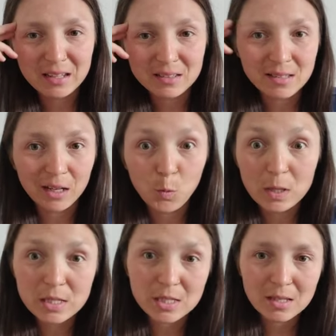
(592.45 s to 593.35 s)
It's like
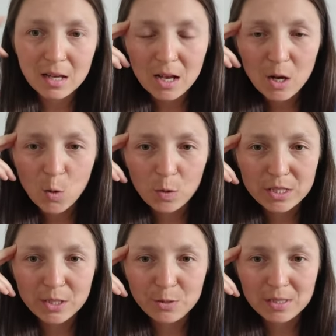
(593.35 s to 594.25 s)
once
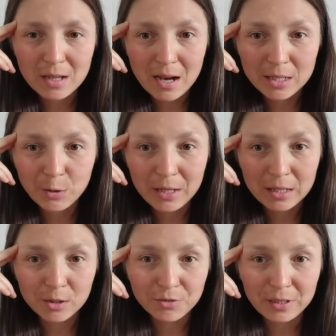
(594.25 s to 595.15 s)
you start, you
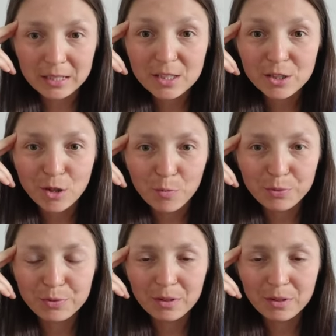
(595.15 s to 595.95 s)
cannot really stop.